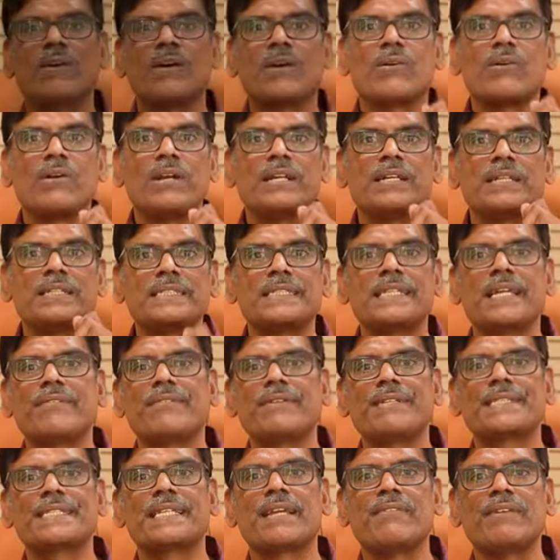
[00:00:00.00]
You are going to
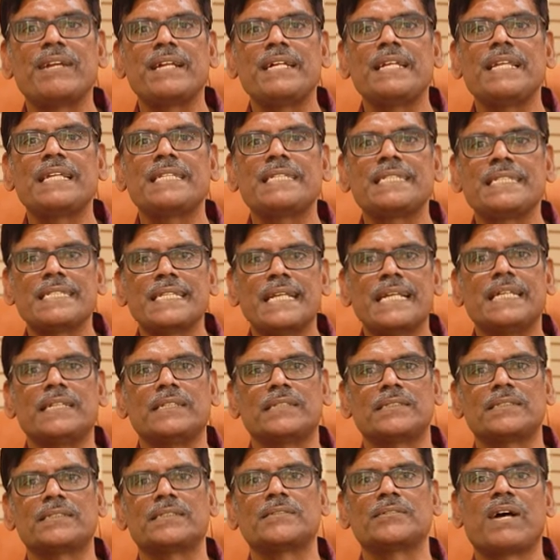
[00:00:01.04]
save 17
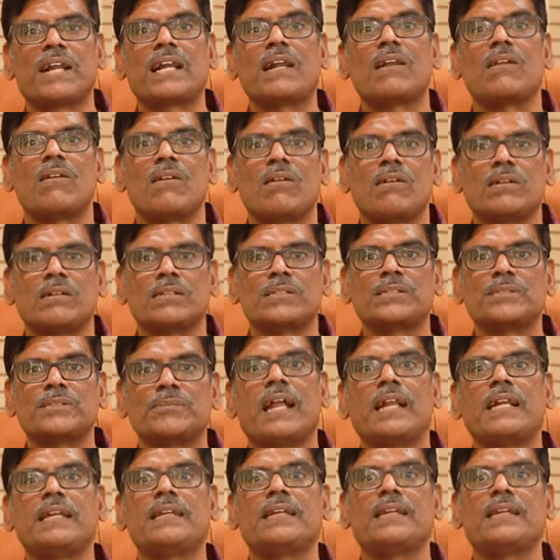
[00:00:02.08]
cents per lot.